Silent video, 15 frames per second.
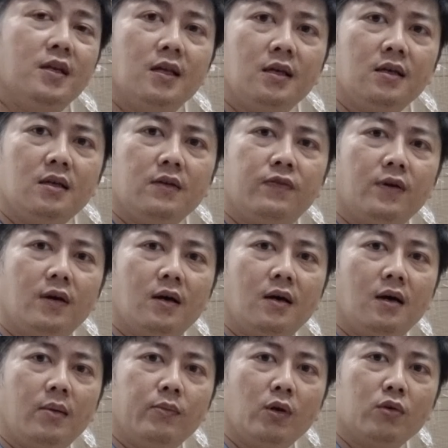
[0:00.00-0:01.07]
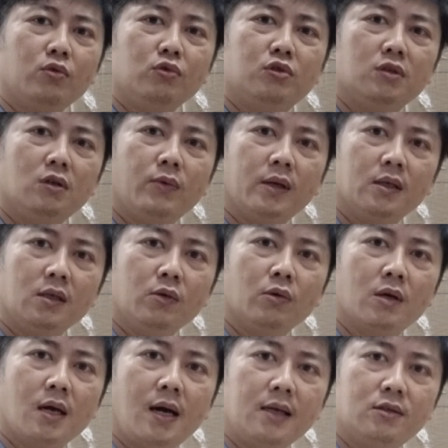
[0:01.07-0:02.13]
feeling. If uh, I'm not too sure whether it
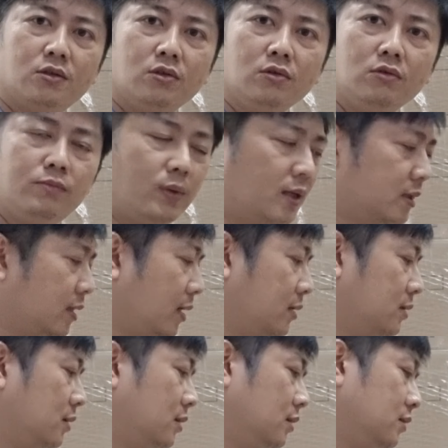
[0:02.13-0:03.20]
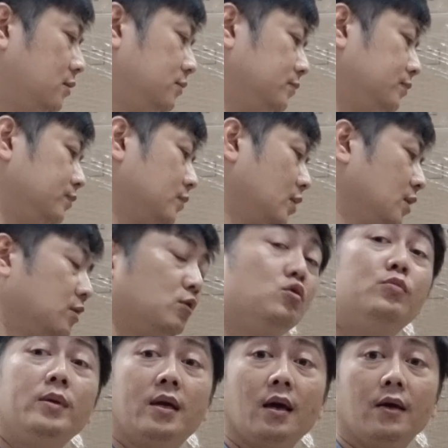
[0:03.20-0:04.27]
will cut you, but then um,
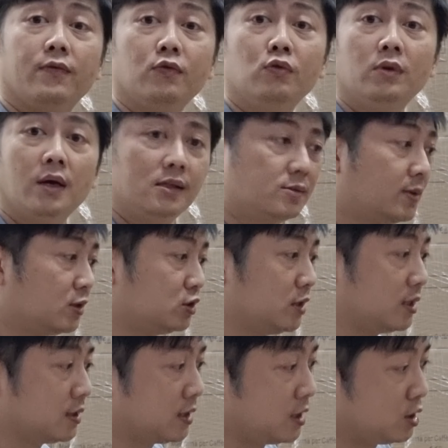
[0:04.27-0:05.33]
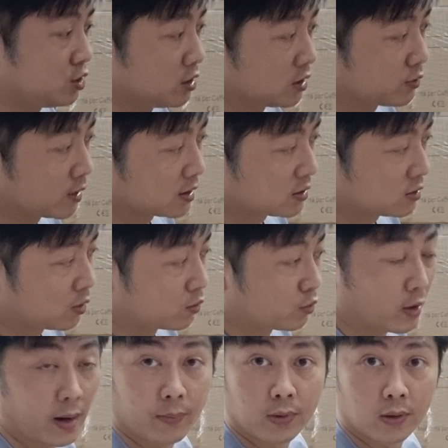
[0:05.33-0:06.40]
do be careful, especially at the edges where it's
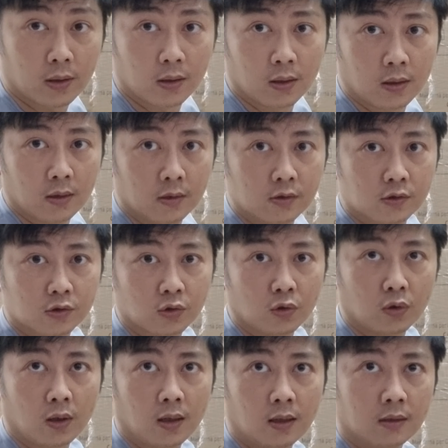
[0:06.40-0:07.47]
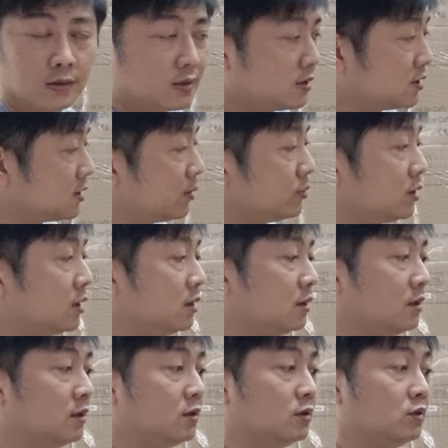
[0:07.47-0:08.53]
not wrapped. So uh, this is something
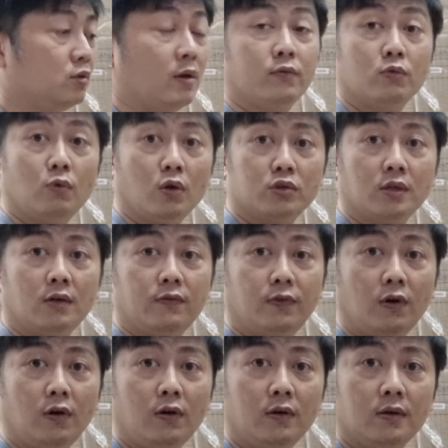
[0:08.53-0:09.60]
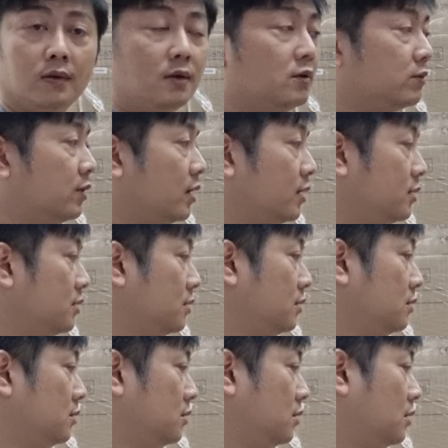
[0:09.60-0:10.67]
uh, you have to watch out for, right?
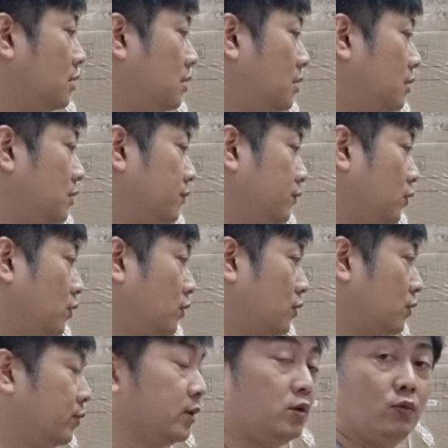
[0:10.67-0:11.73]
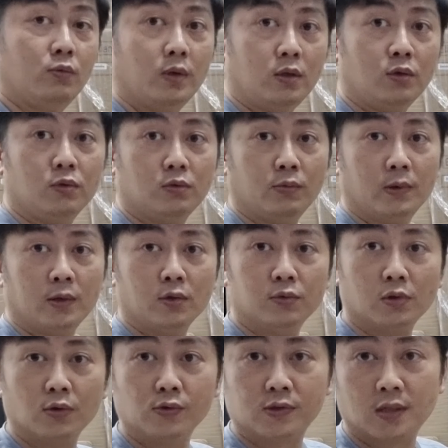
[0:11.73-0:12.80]
Uh, for when you when you when you
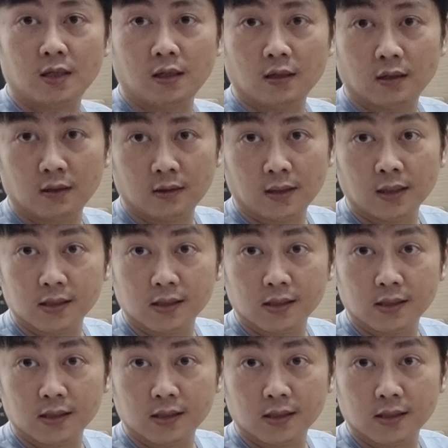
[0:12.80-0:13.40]
use the uh,